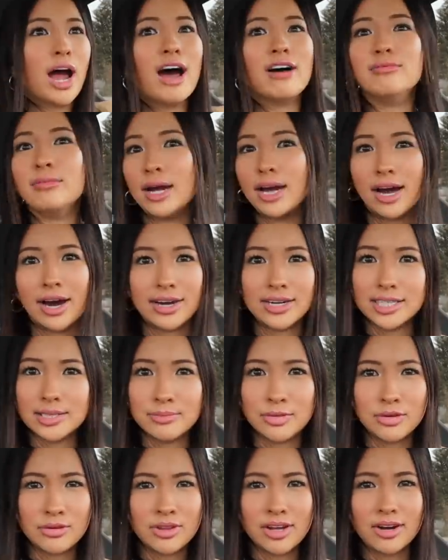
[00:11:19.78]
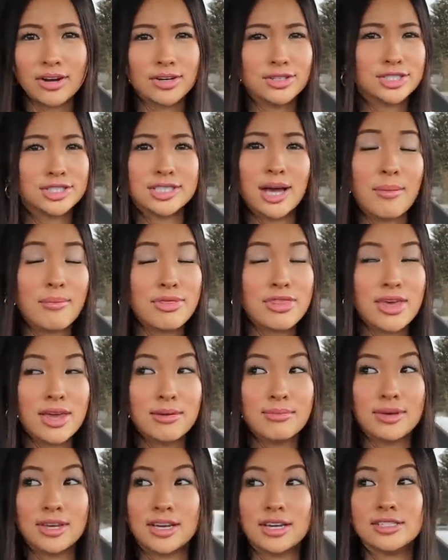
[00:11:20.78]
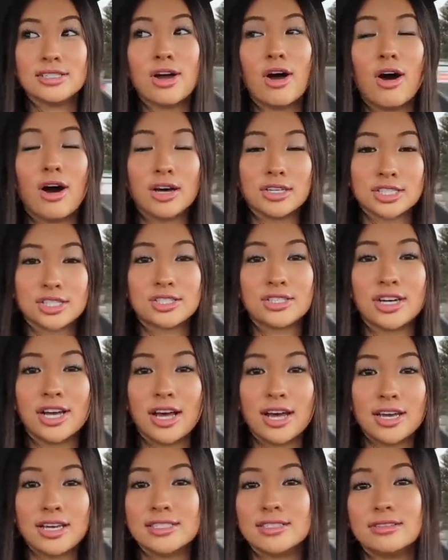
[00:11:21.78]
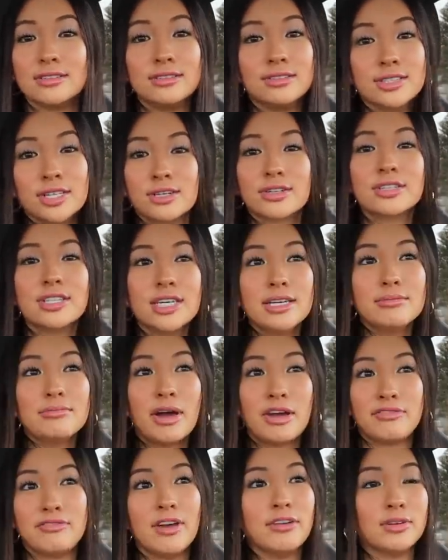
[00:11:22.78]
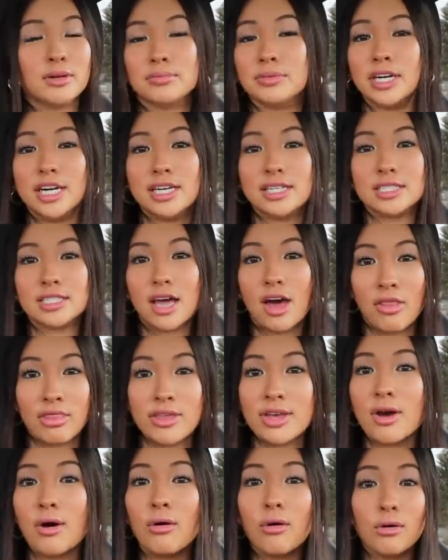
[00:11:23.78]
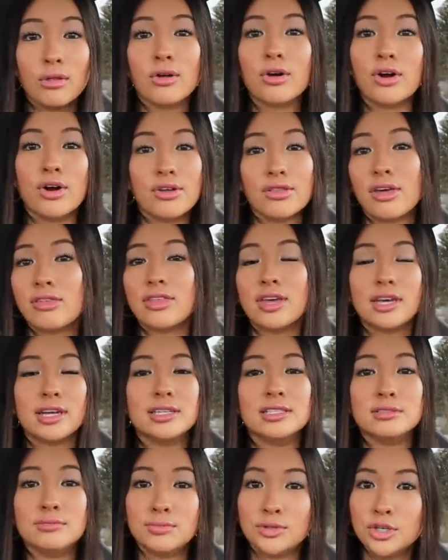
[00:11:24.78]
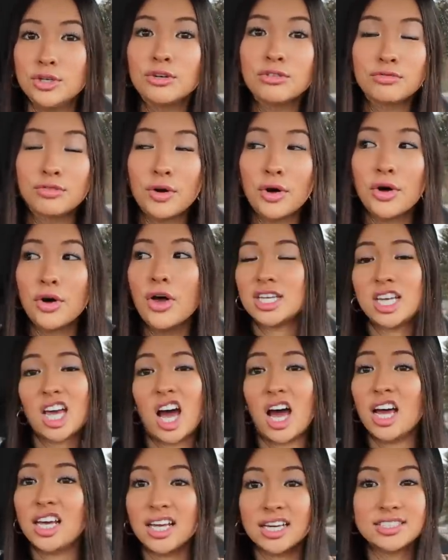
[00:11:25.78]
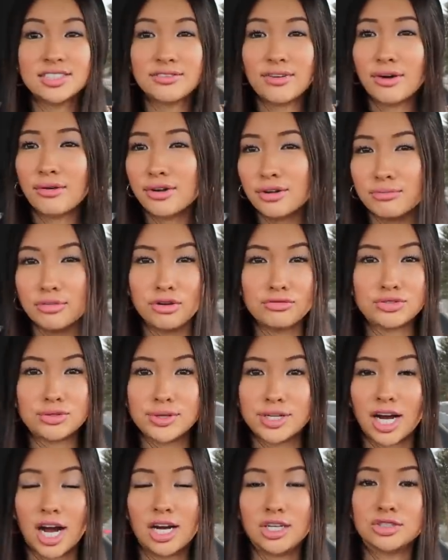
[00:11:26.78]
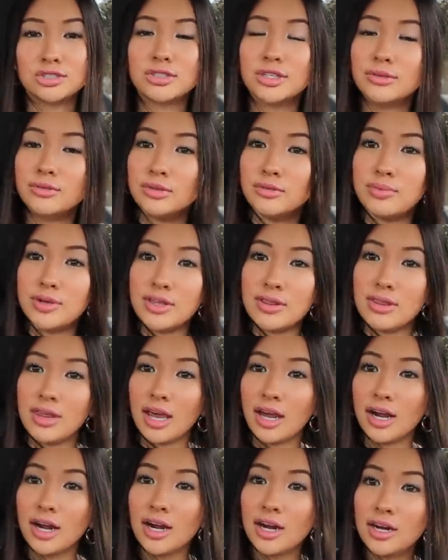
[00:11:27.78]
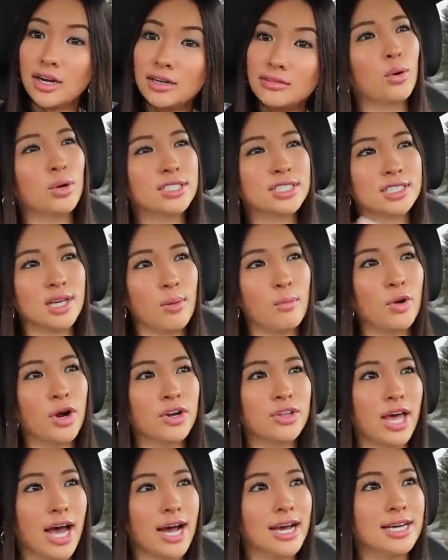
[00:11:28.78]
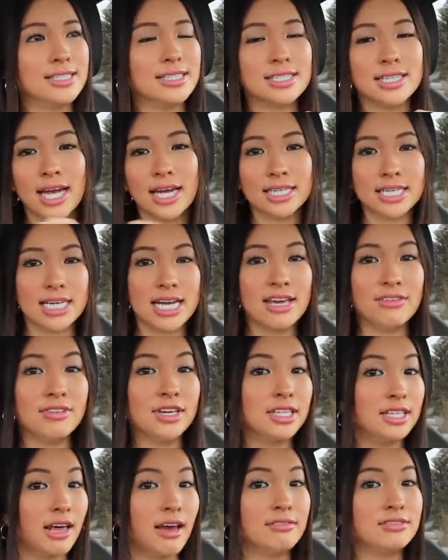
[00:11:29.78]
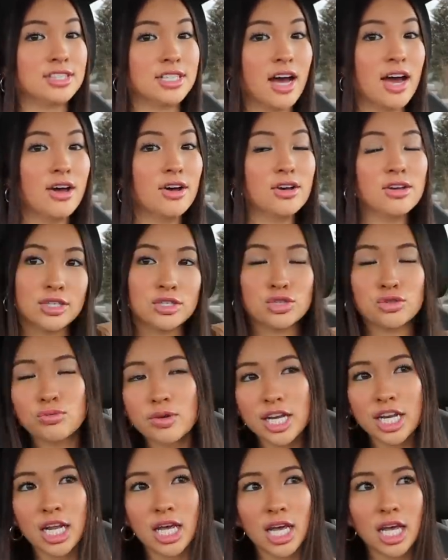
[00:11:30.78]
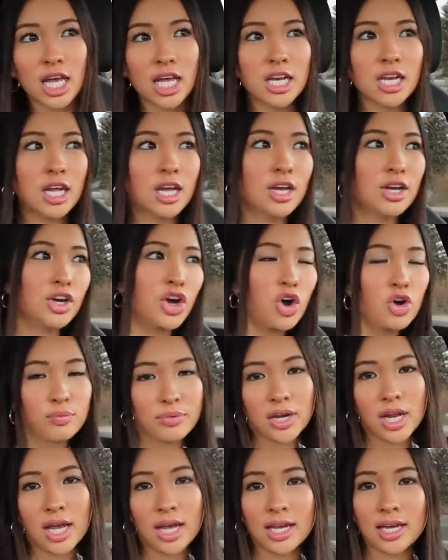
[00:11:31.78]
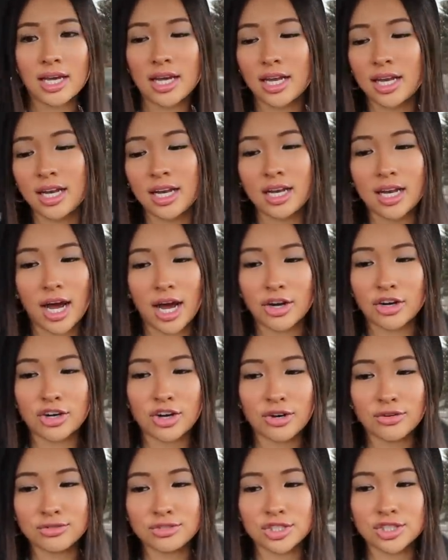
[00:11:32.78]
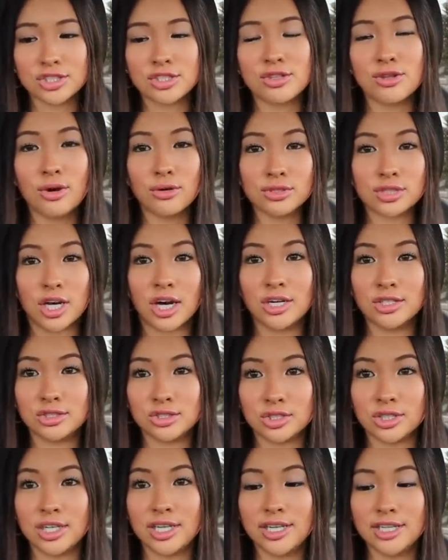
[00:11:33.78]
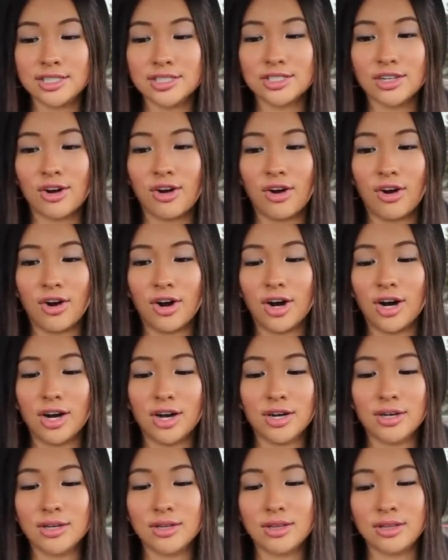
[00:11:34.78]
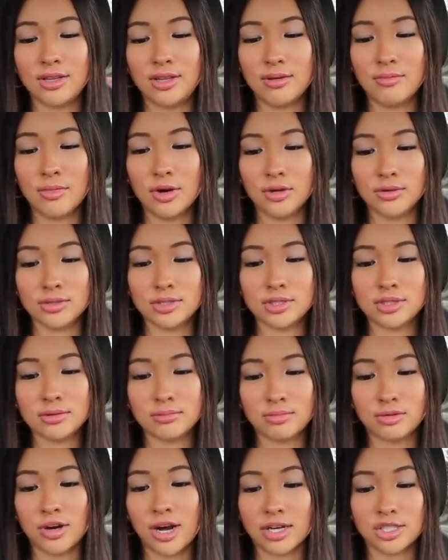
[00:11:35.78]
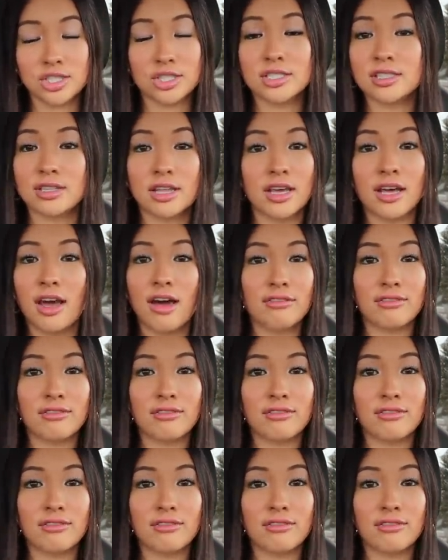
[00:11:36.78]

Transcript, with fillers: have my honeymoon there or something because Austria is literally my favorite place on the whole earth. I think it is beautiful. Yeah, I guess if I were to move to a country, it would be there or somewhere that has Scandinavian lifestyle. Like Sweden, Copenhagen, I don't know. Just those countries are the most precious thing